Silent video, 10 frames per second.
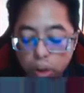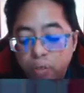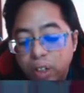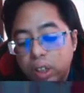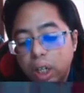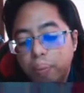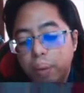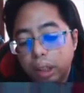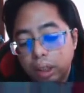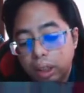in vascular
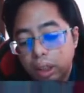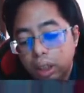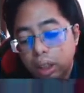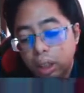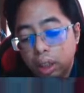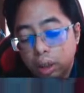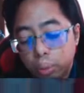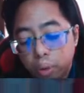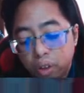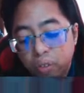plants,
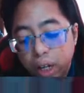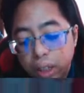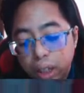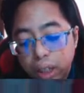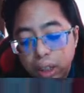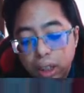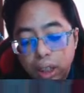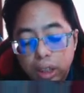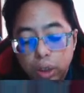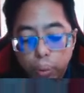sporophyte generation
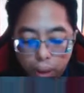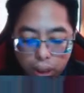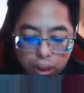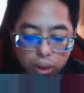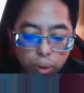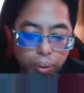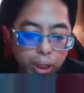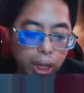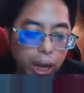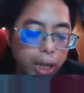is dominant. So means
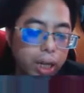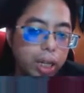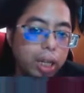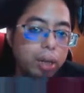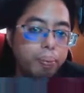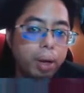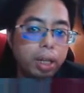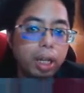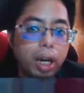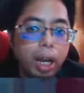that any
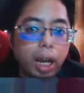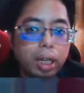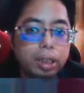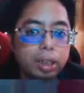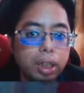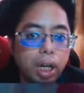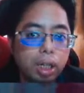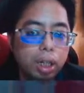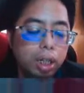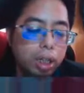plant that has
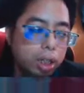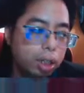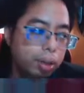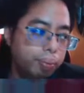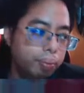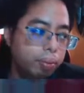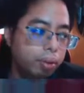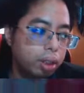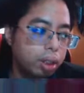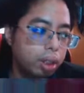xylem
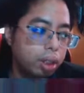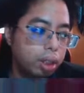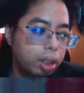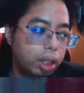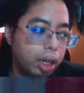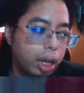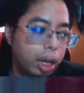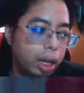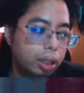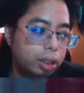
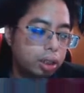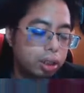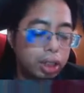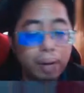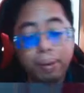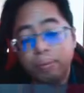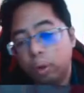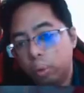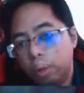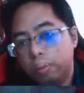and
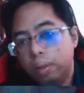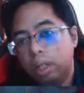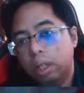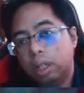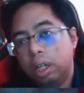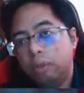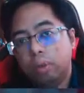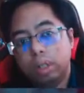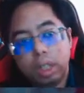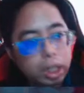phloem, if
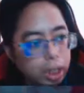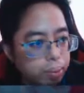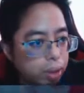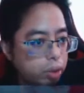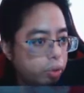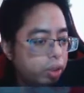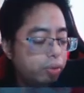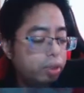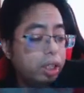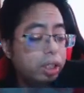you see them, if you
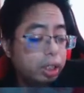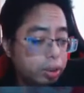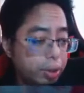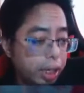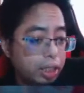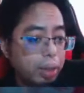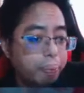see the trees and